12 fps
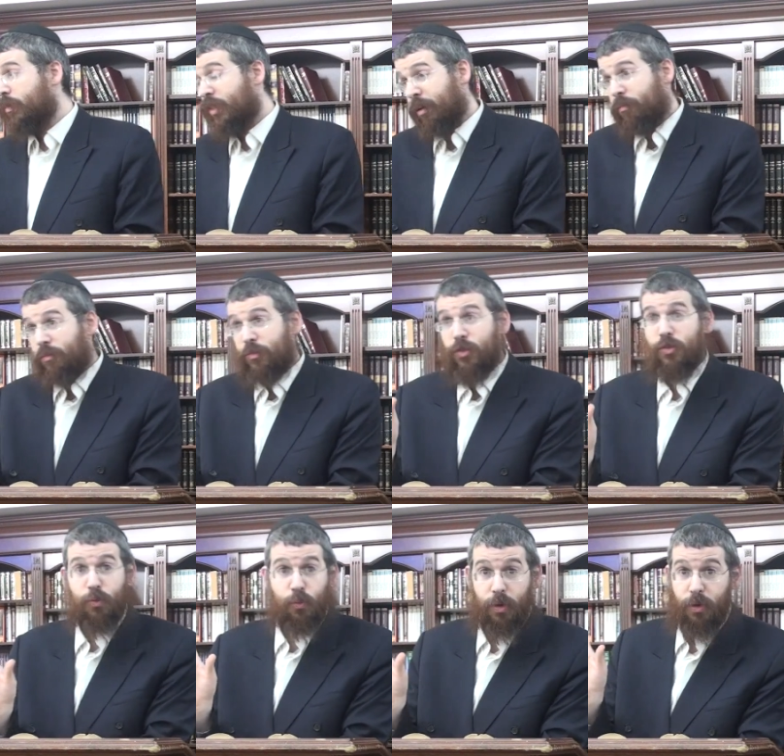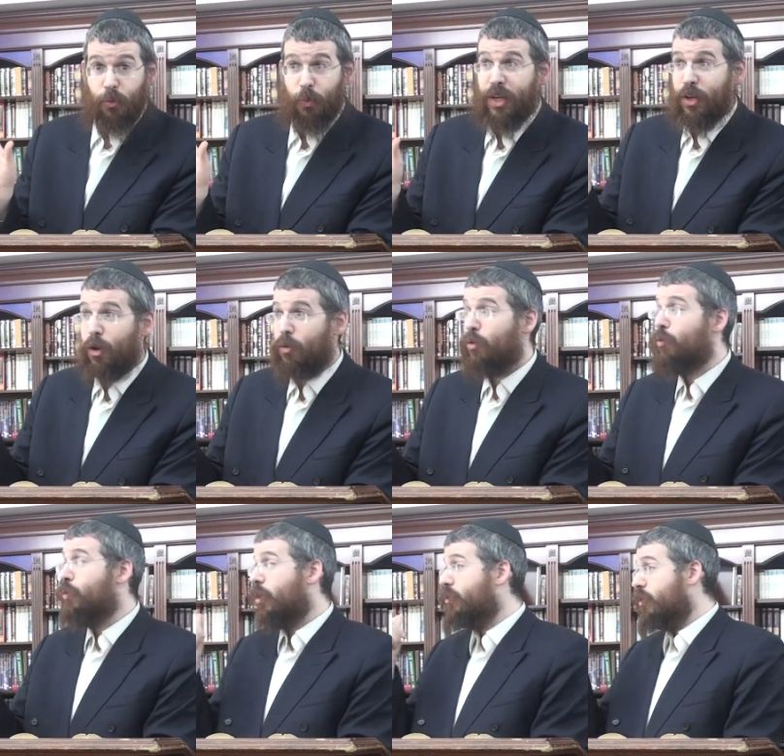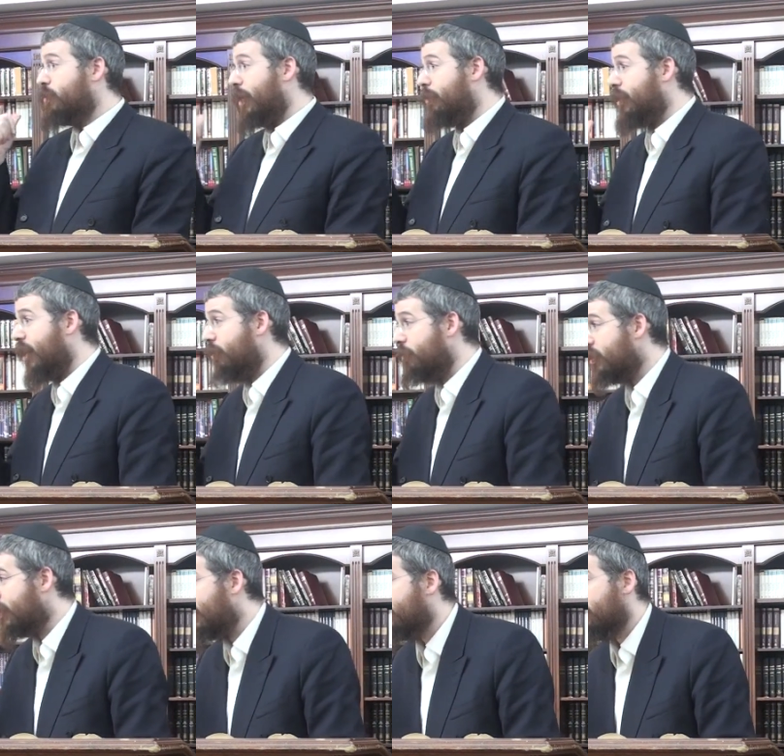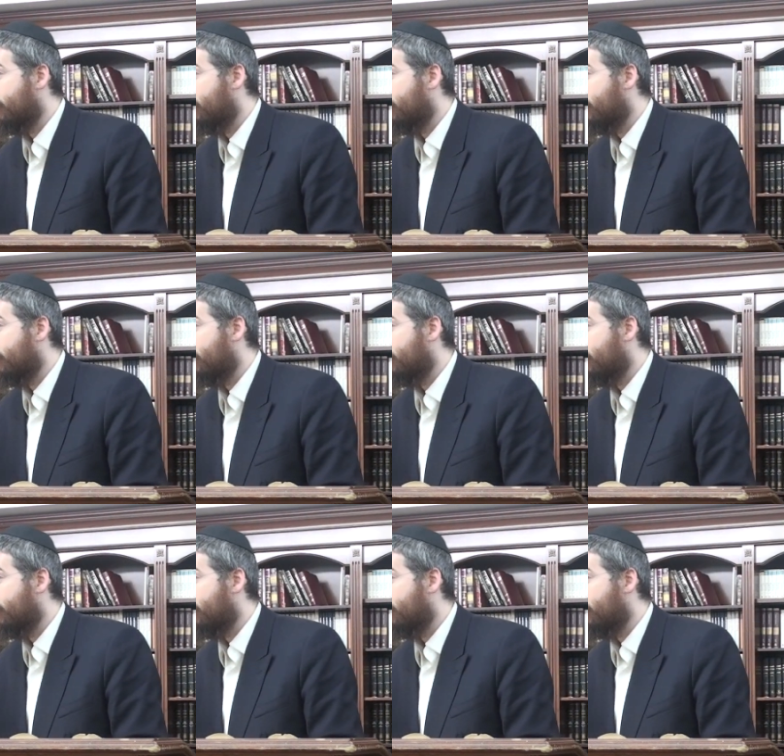So, just we know who wrote those Marmokims, yeah.